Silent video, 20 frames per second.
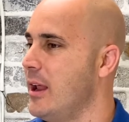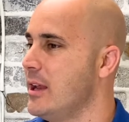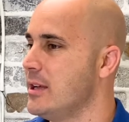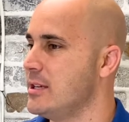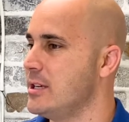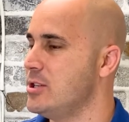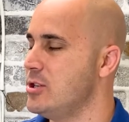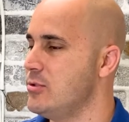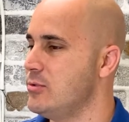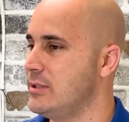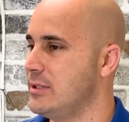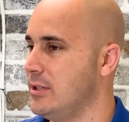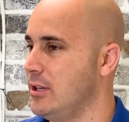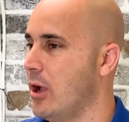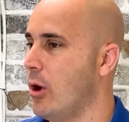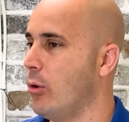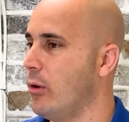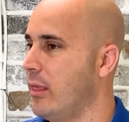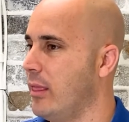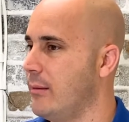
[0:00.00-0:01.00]
Did you
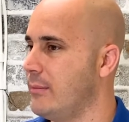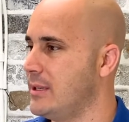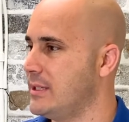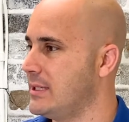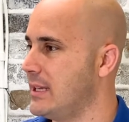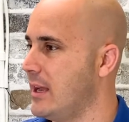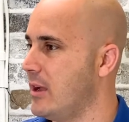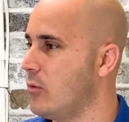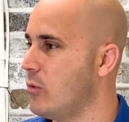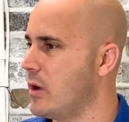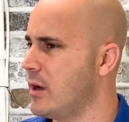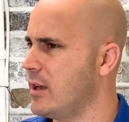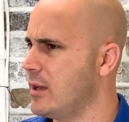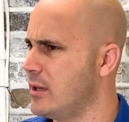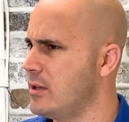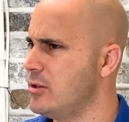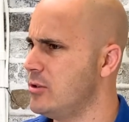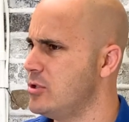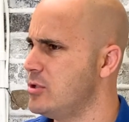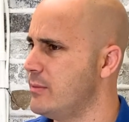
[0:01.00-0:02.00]
go to them and say, I wanted to
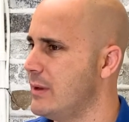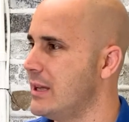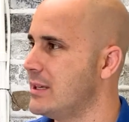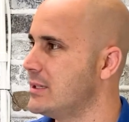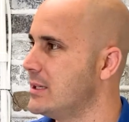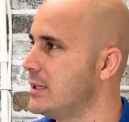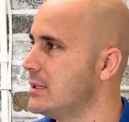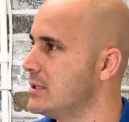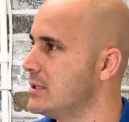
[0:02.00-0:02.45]
do gymnastics?